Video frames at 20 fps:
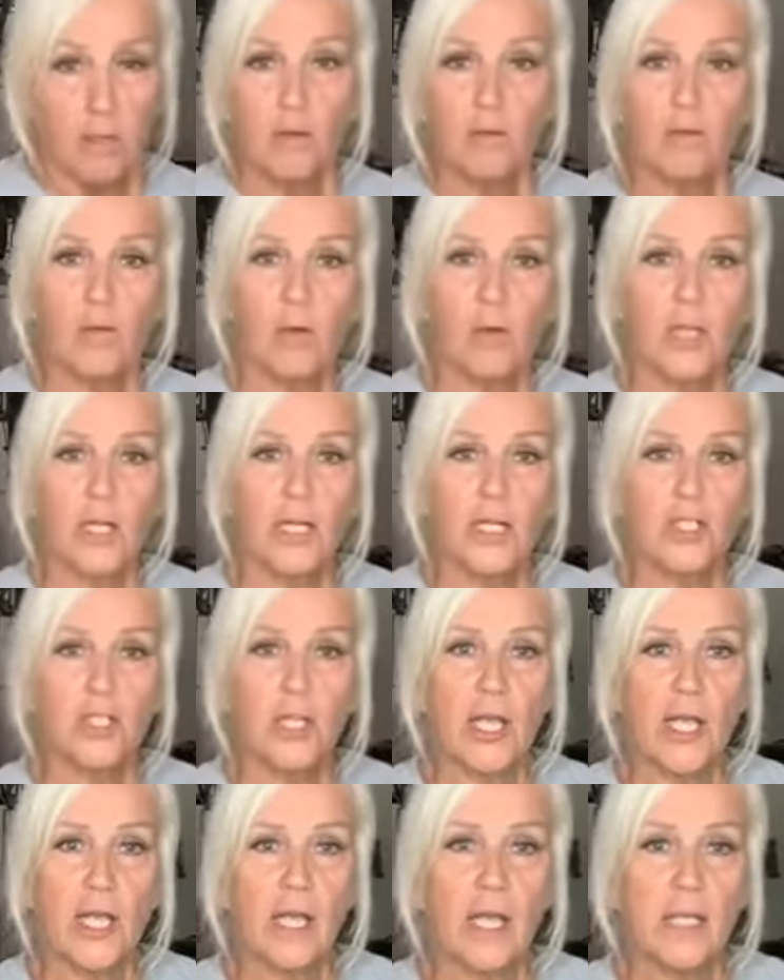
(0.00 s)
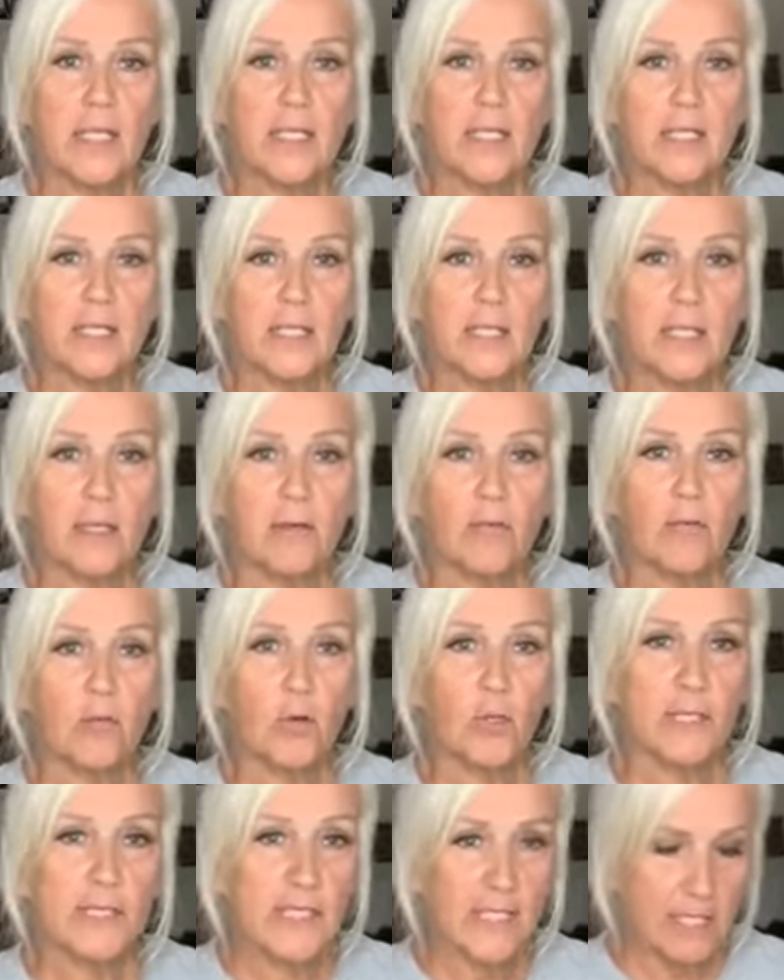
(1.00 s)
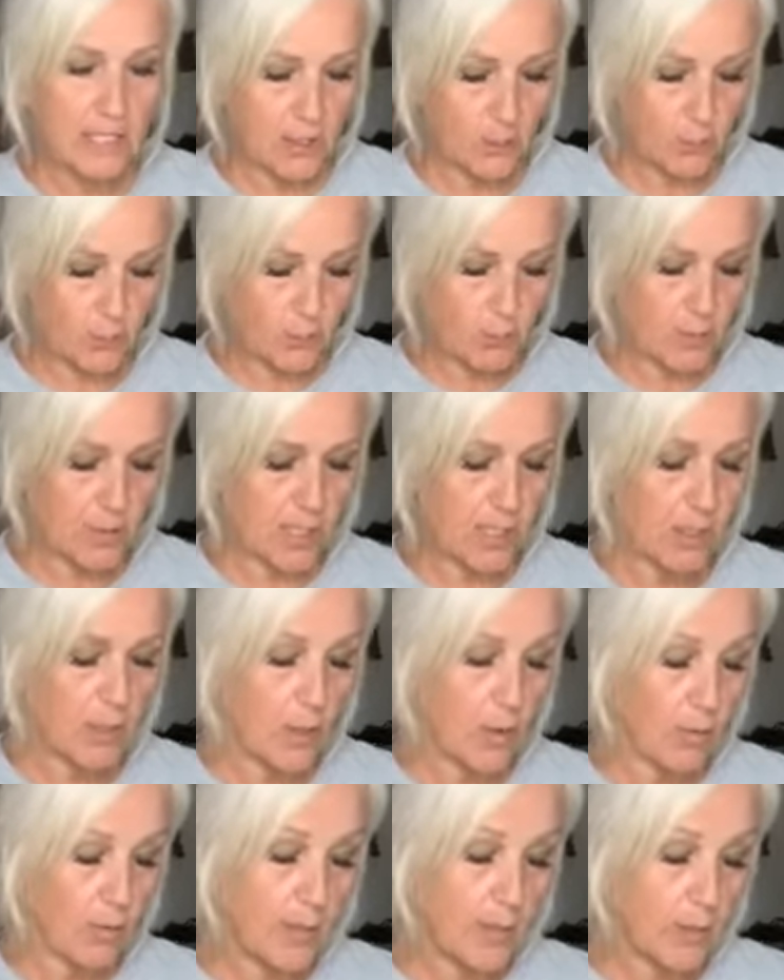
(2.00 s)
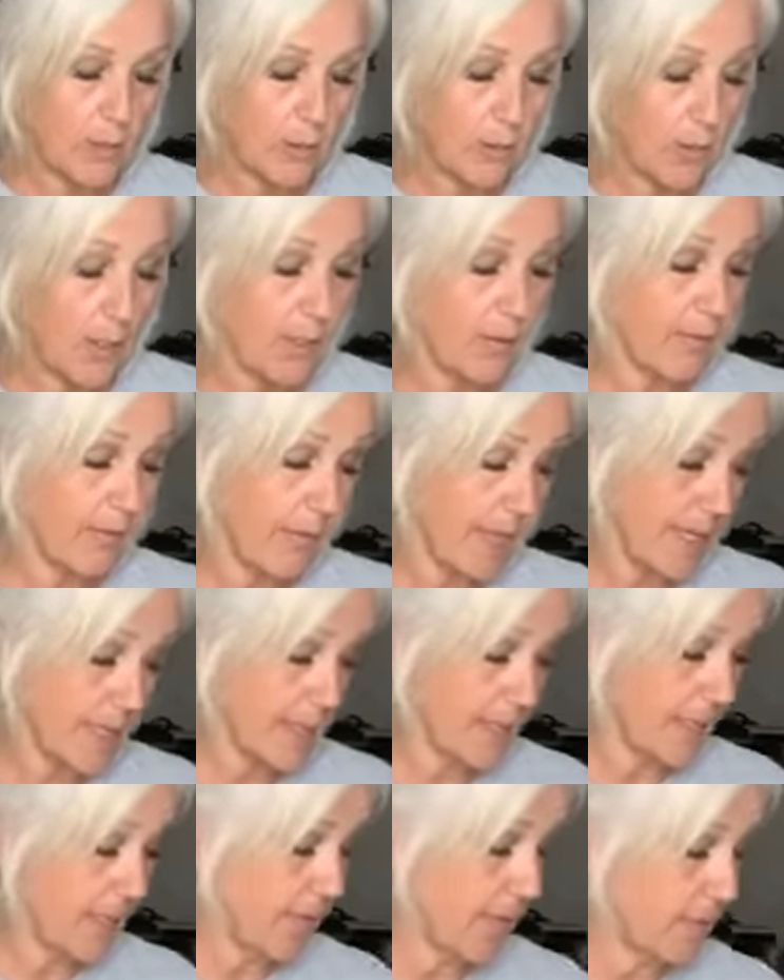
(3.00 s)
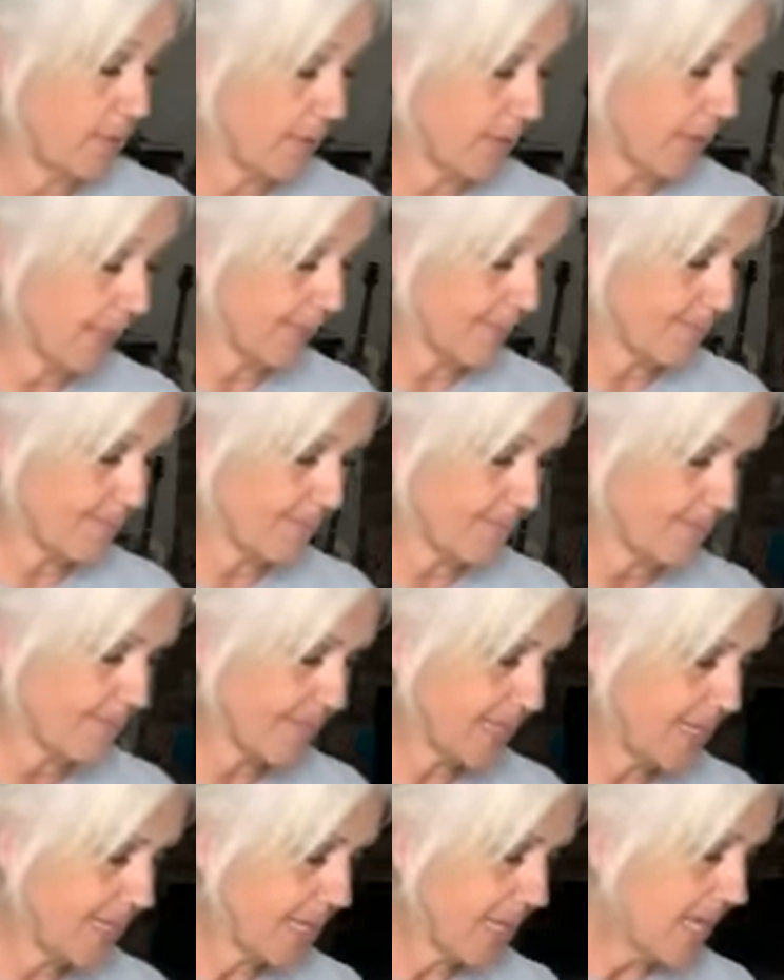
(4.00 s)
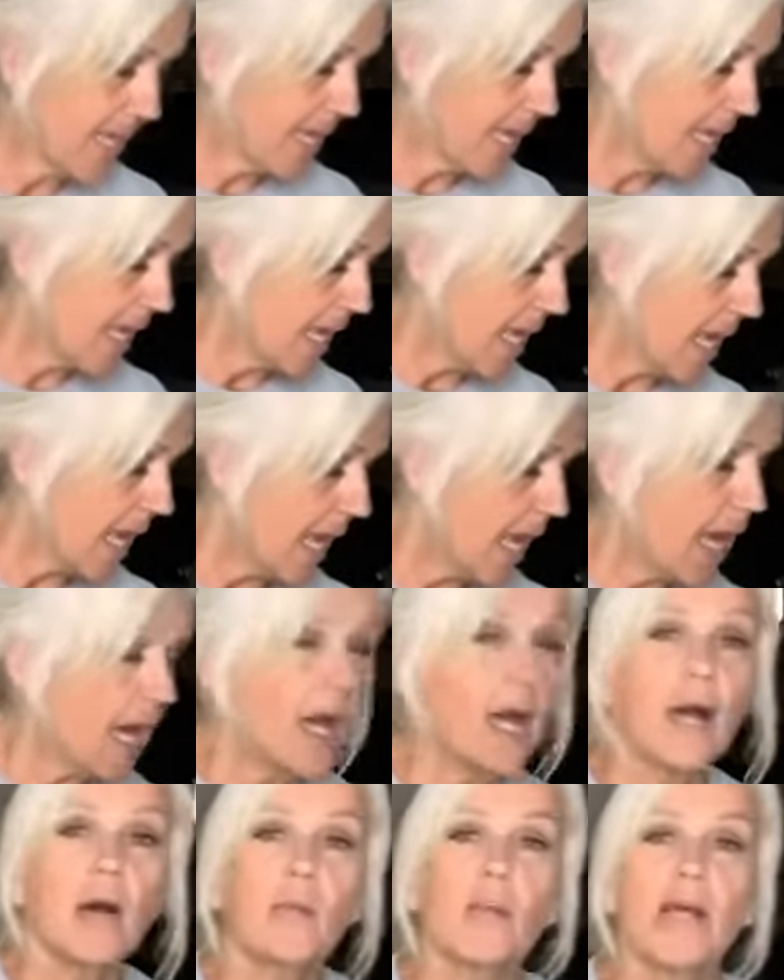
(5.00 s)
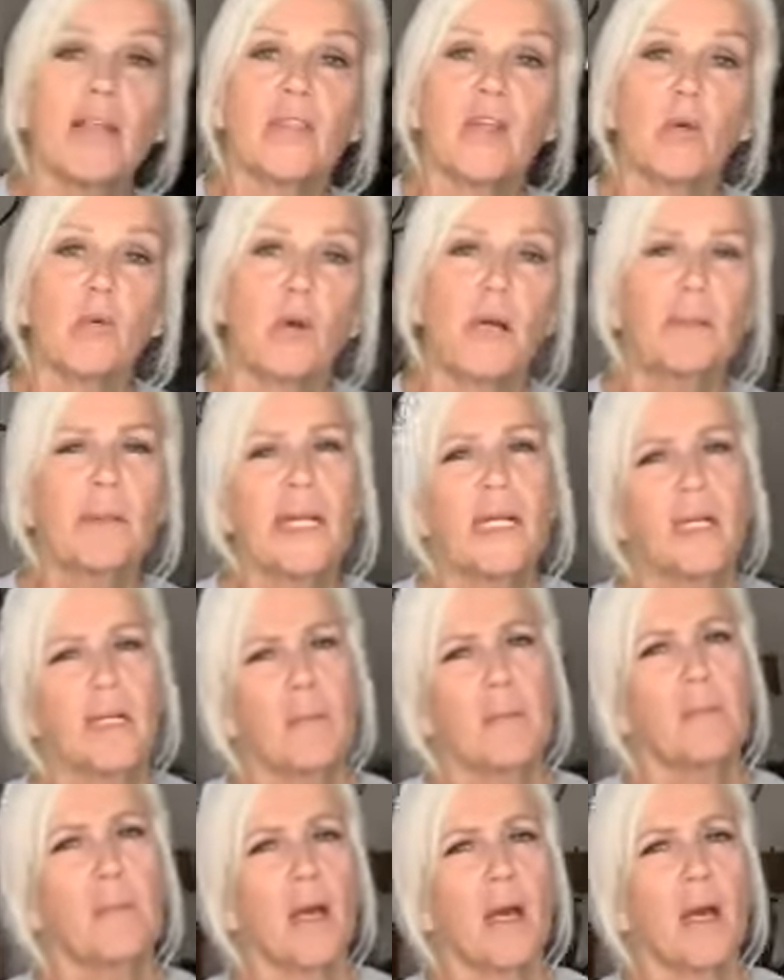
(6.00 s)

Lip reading: 4 large eggs. 4 teaspoons of coconut oil. That's another thing. I thought, well, I'm not going to,